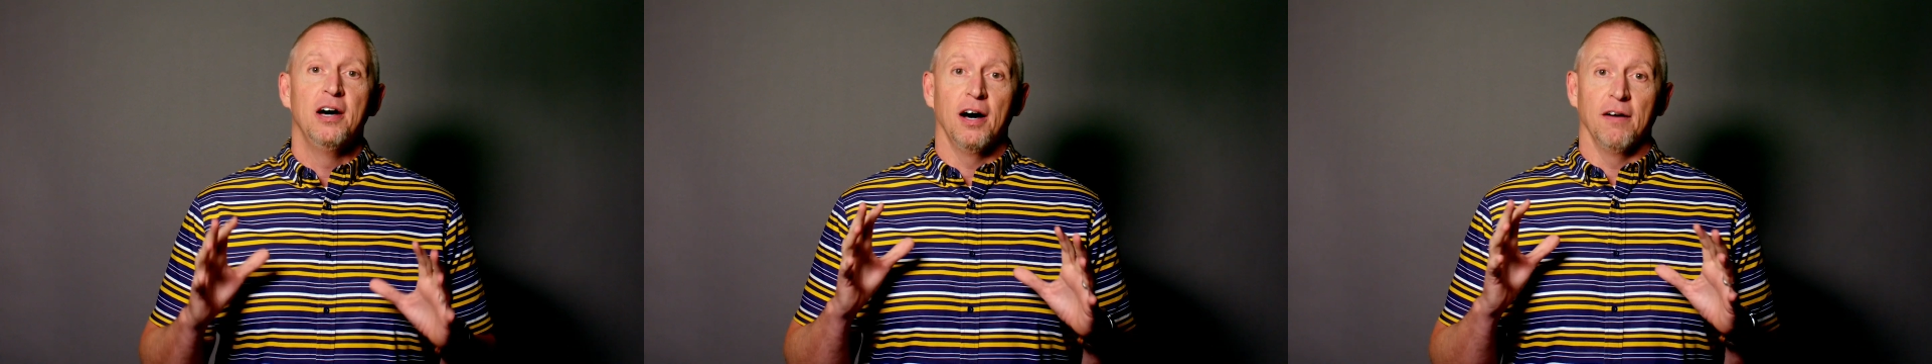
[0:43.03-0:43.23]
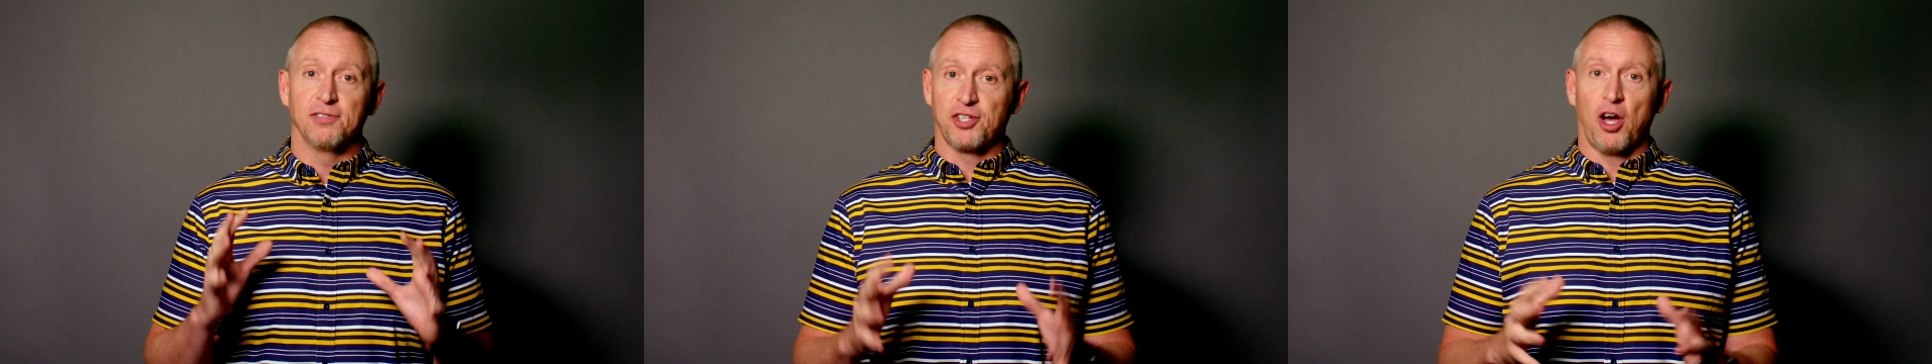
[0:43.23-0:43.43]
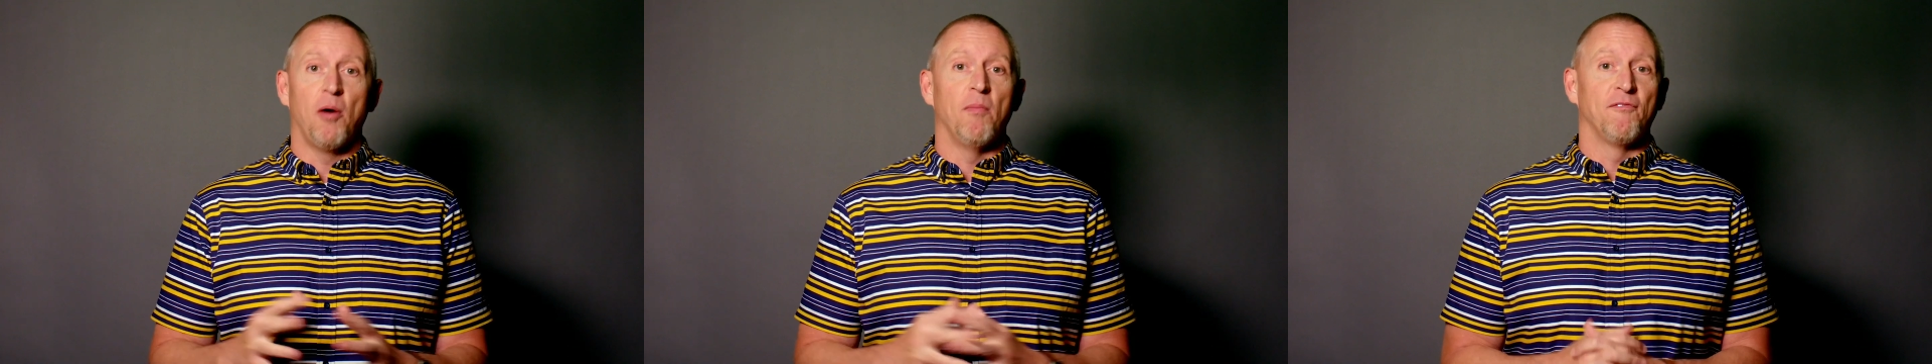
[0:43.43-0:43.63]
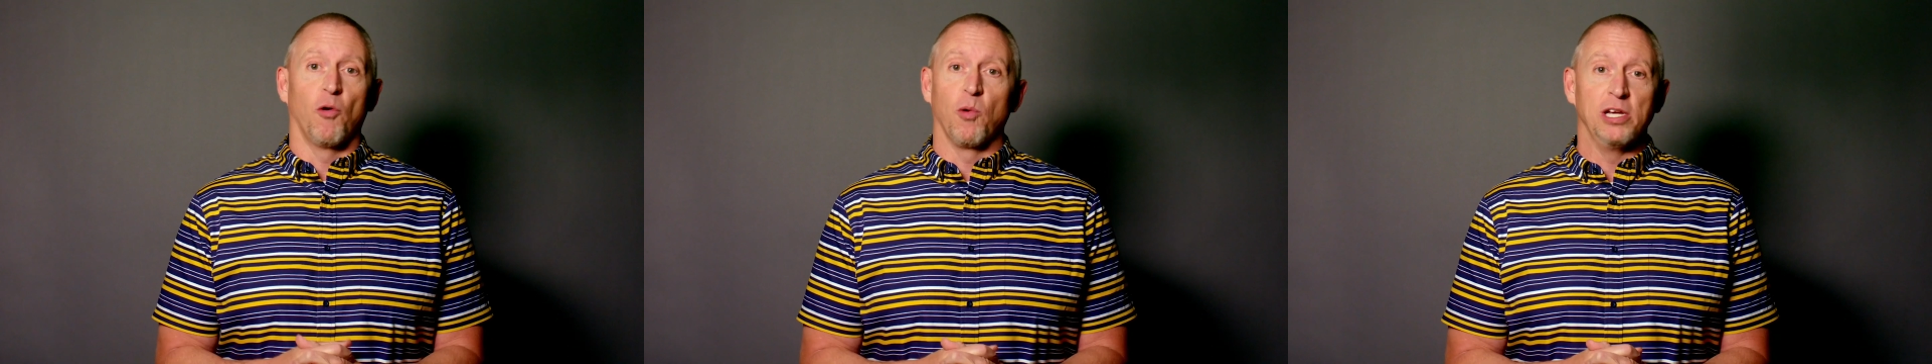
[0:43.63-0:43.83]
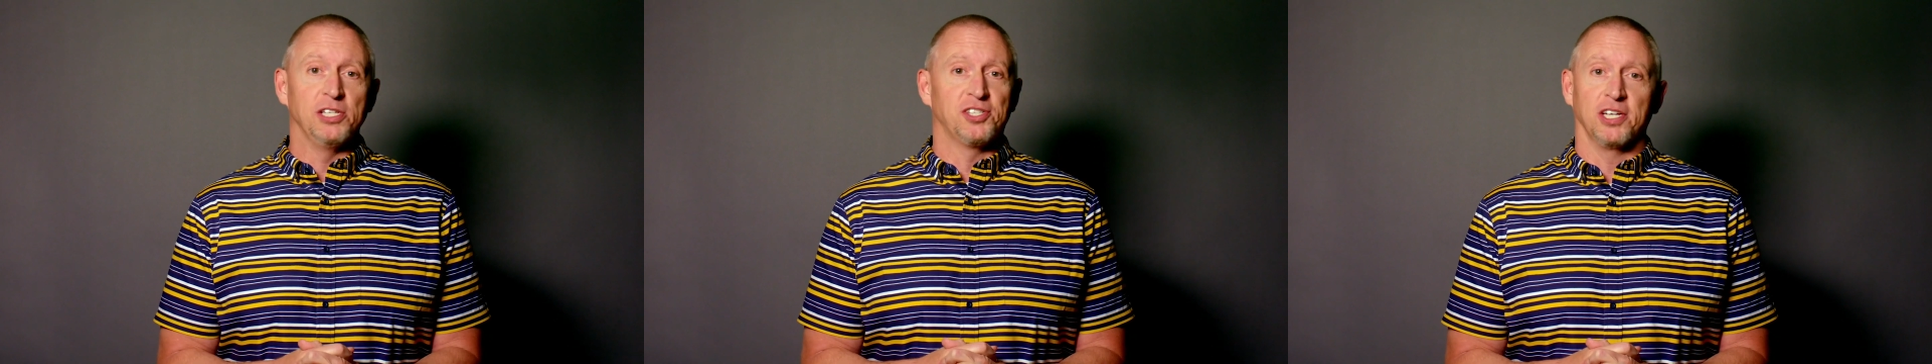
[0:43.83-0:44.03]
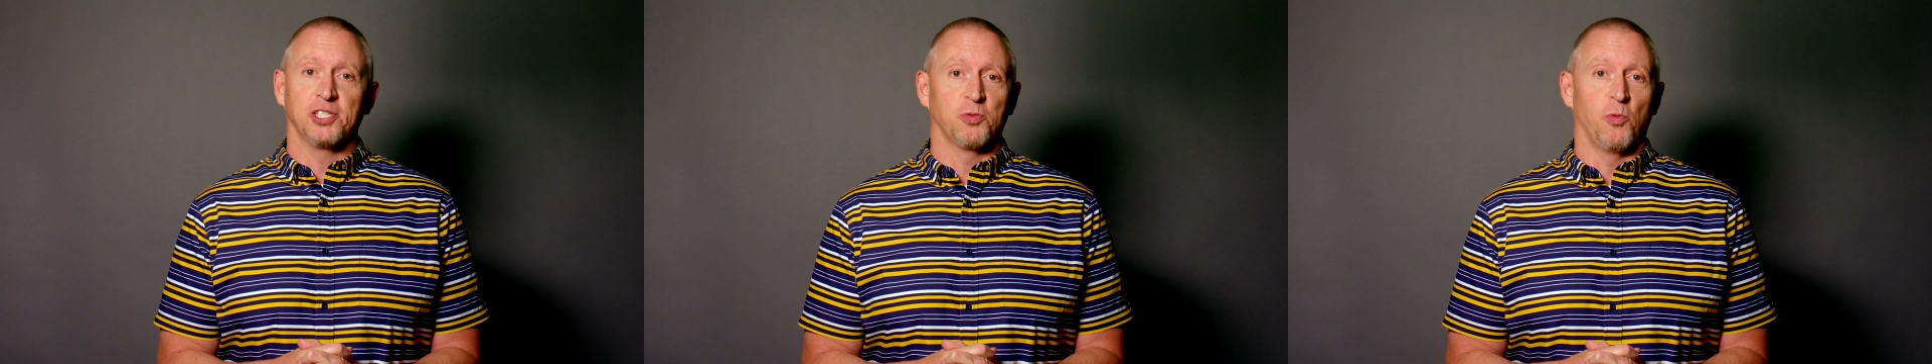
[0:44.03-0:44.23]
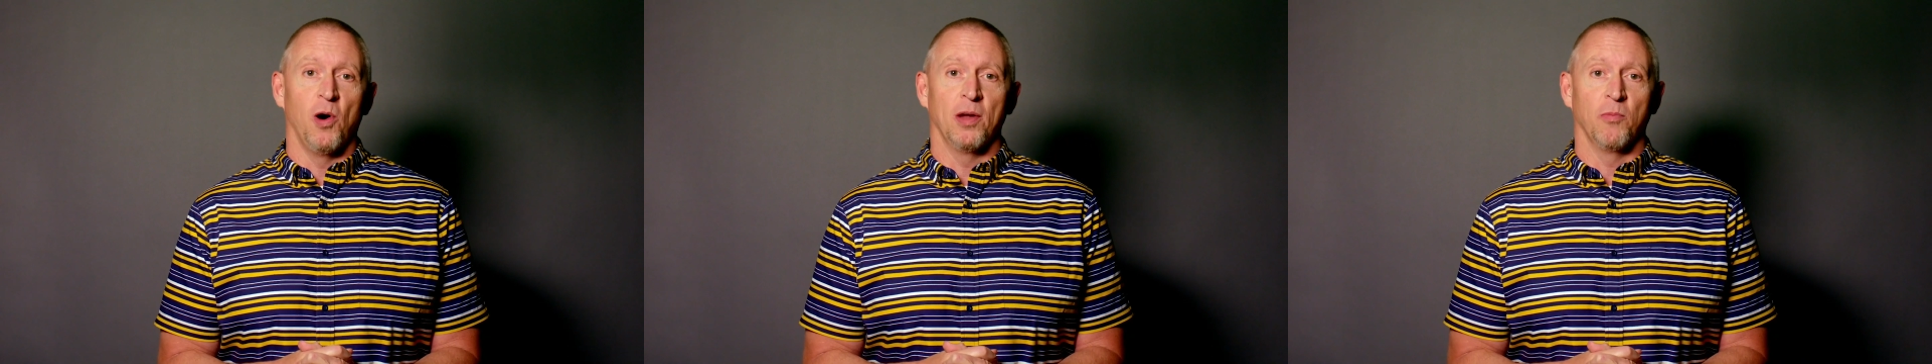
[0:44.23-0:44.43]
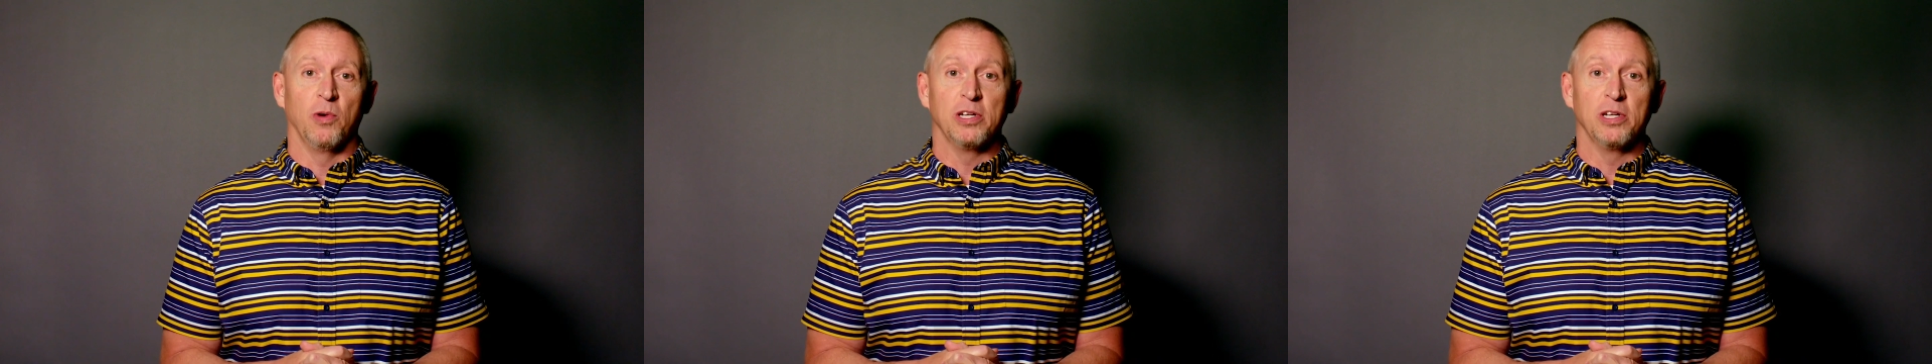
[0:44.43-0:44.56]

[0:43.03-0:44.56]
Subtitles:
of Psalm 46:1,